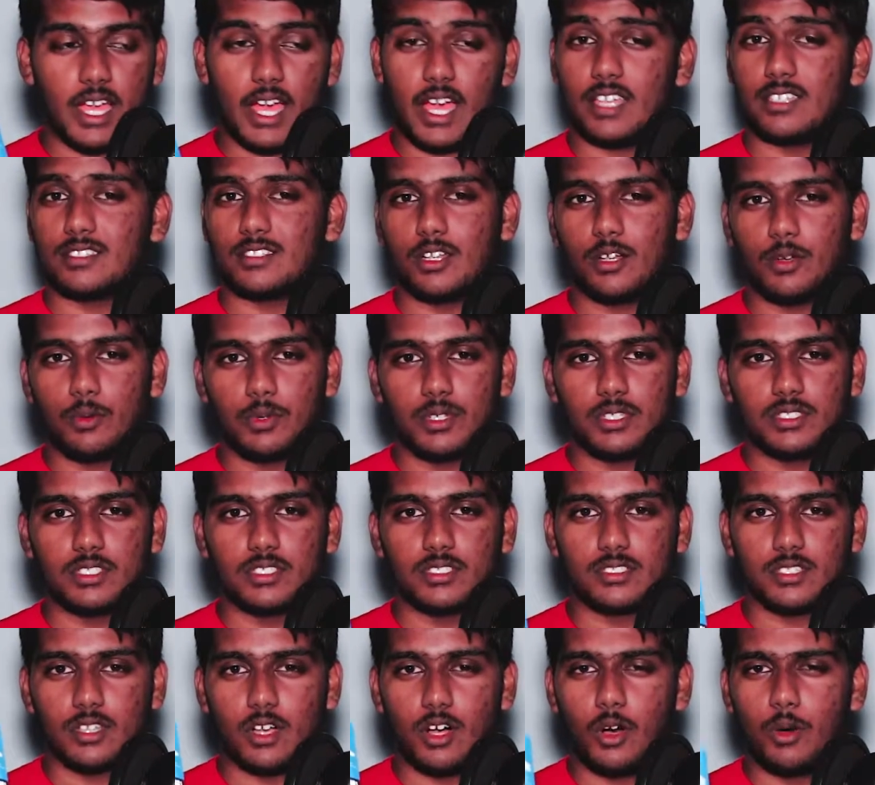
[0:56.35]
as always,
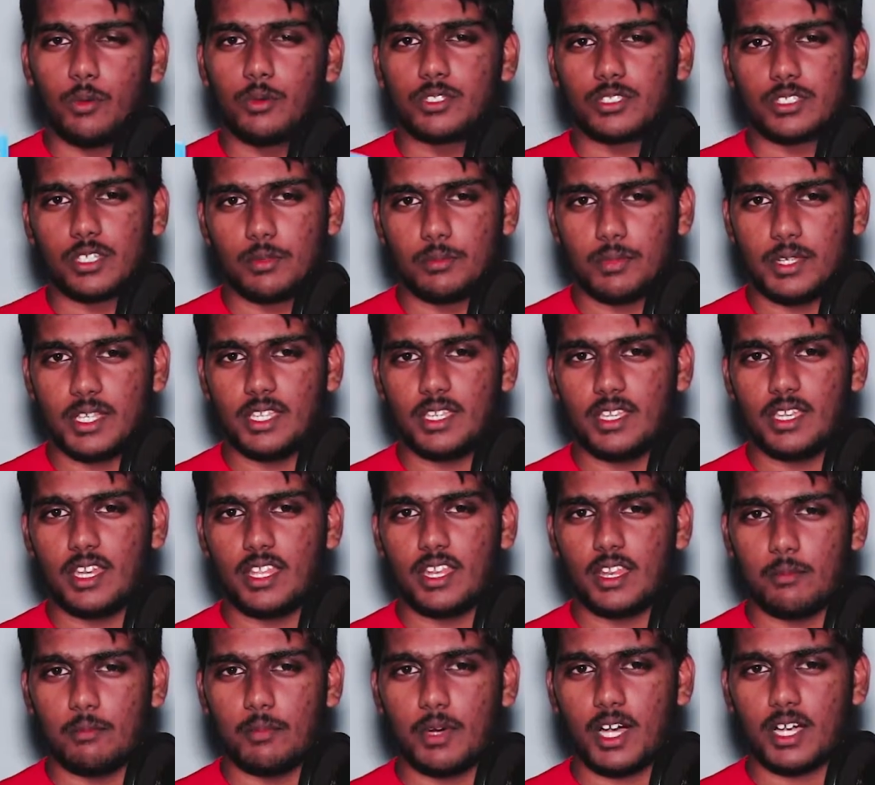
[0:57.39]
is always going to be
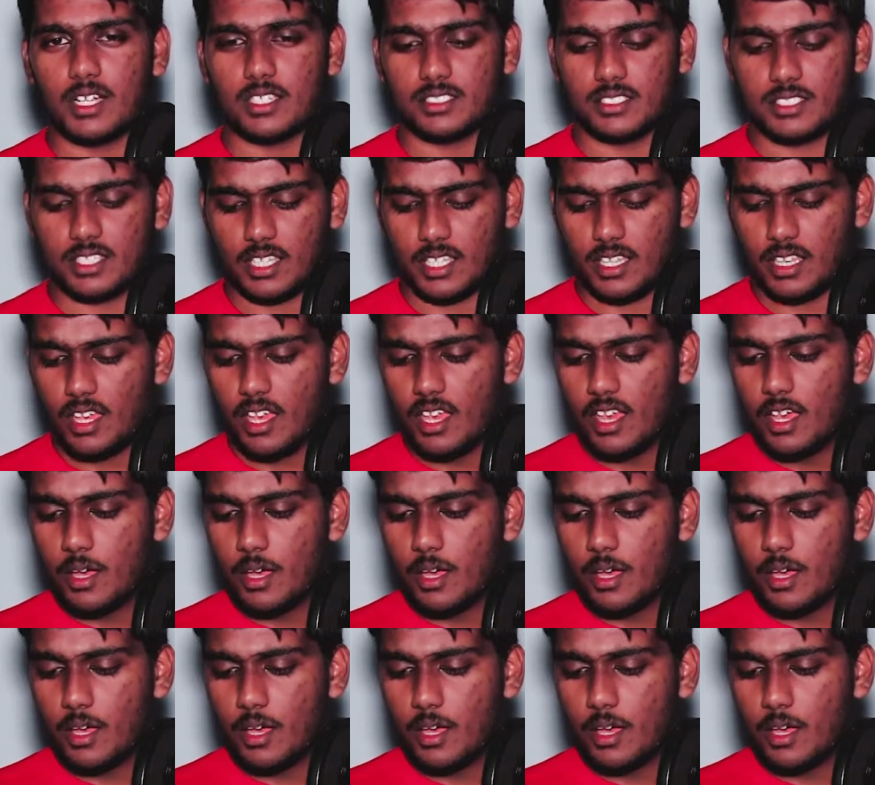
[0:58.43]
an unboxing.